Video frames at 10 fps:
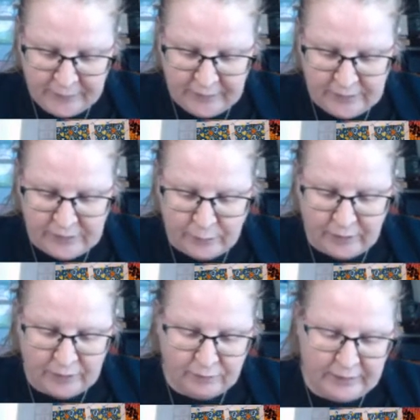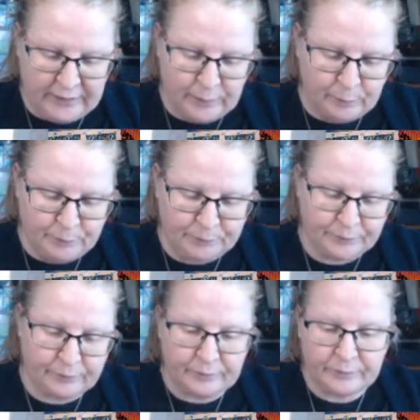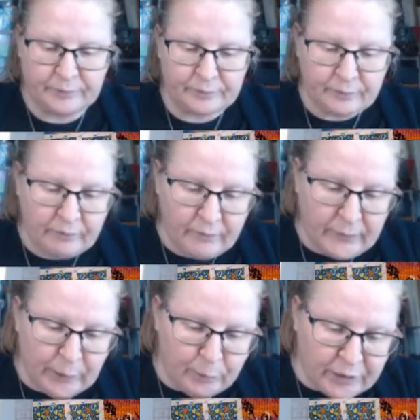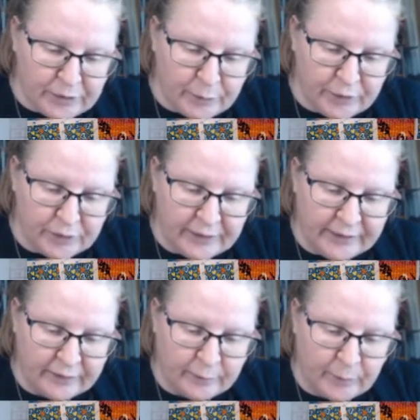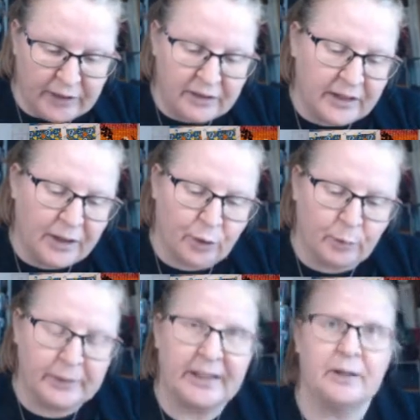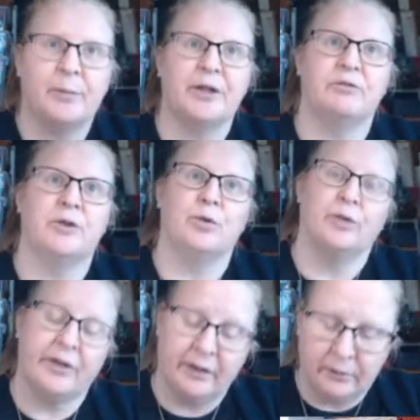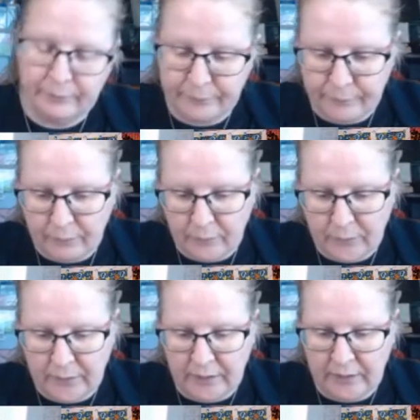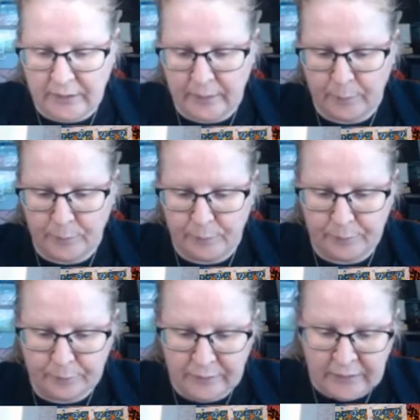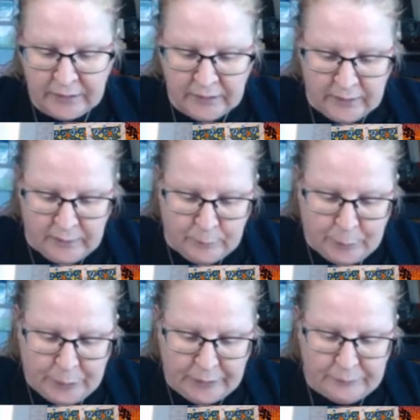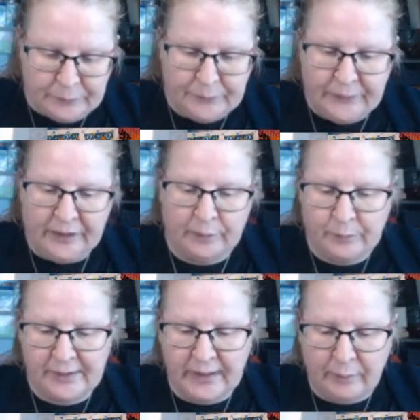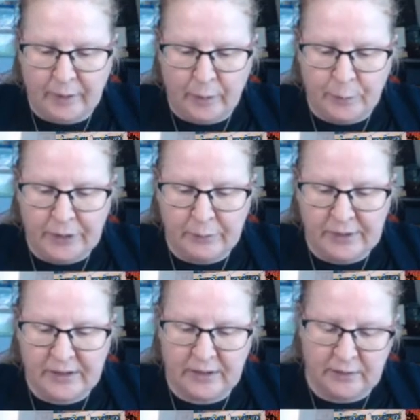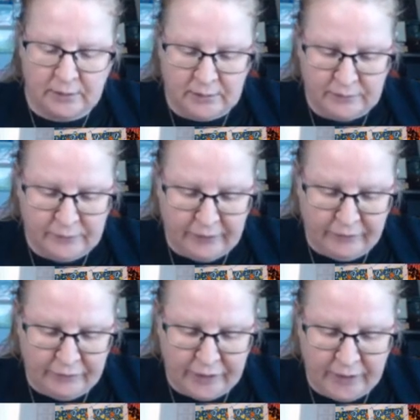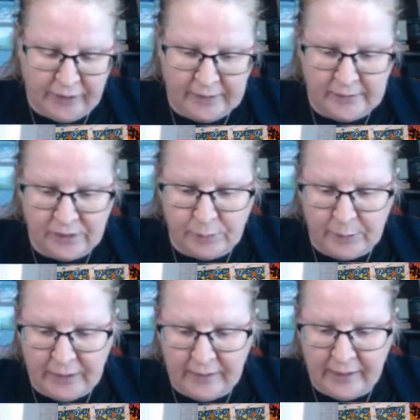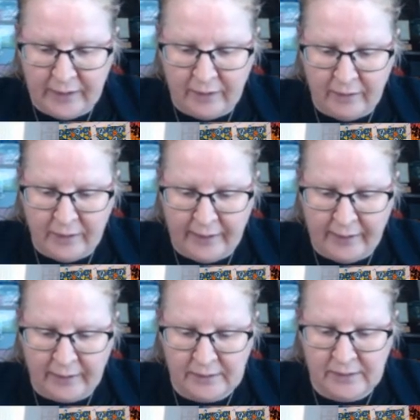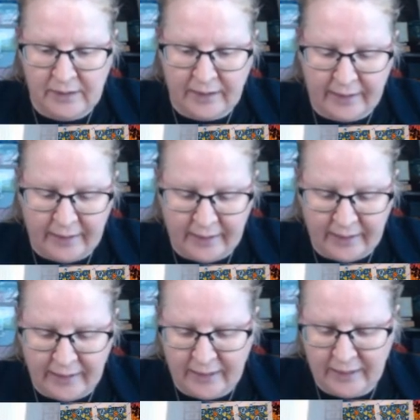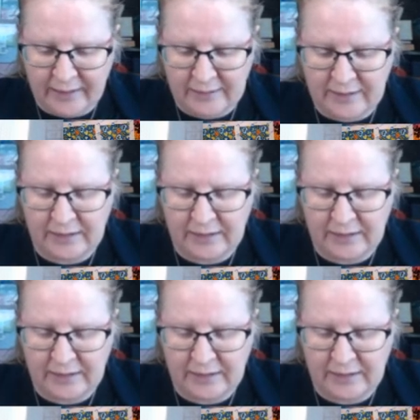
so I can read them, because we couldn't hear them. Either that, or we'll get a better recording. But yeah, we'll see how we go. But it was still very, very nice to be there. And I had